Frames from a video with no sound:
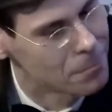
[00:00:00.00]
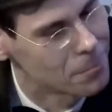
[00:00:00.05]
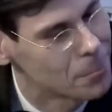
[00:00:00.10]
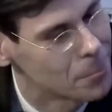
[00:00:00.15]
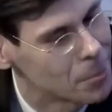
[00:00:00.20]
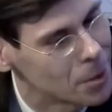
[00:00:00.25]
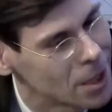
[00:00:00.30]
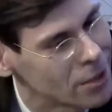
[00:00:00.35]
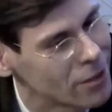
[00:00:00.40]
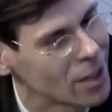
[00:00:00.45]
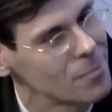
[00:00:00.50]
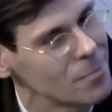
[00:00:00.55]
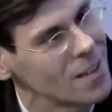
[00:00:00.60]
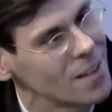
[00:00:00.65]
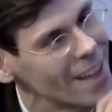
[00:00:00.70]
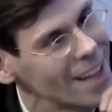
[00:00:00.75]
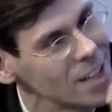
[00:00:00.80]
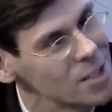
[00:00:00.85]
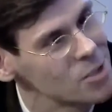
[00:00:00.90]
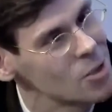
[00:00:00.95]
But if I may,
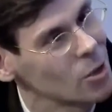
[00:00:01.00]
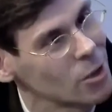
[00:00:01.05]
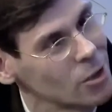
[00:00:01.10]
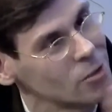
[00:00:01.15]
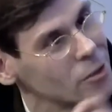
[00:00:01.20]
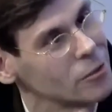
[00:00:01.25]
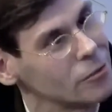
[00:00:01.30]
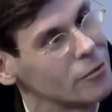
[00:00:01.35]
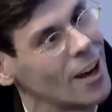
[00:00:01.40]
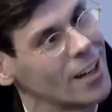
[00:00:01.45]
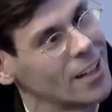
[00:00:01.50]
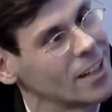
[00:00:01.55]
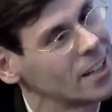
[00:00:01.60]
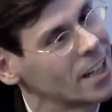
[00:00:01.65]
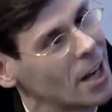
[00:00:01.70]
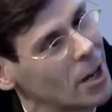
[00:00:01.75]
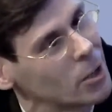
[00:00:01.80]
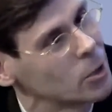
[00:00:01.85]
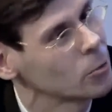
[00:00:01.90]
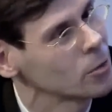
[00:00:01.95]
that is not a defining
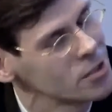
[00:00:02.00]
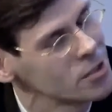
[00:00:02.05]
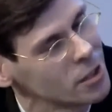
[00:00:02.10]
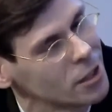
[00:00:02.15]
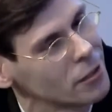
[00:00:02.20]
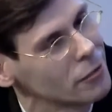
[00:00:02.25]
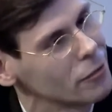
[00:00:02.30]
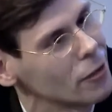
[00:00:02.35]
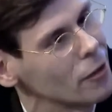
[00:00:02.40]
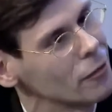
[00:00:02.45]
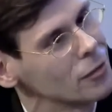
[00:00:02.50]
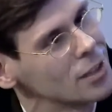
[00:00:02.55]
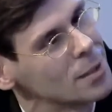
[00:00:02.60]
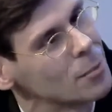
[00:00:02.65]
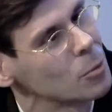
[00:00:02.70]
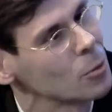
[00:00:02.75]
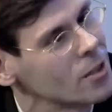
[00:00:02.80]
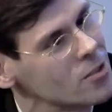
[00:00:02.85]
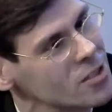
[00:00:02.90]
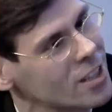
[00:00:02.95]
characteristic of
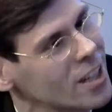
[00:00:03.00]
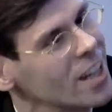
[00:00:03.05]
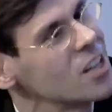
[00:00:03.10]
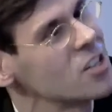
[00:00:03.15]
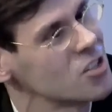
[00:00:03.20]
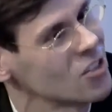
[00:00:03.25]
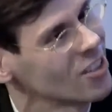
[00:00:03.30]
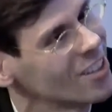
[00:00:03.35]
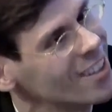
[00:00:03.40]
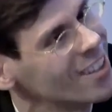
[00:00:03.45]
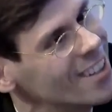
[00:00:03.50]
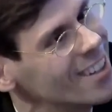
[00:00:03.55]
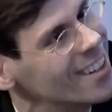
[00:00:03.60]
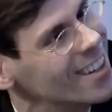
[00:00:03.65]
liberal education.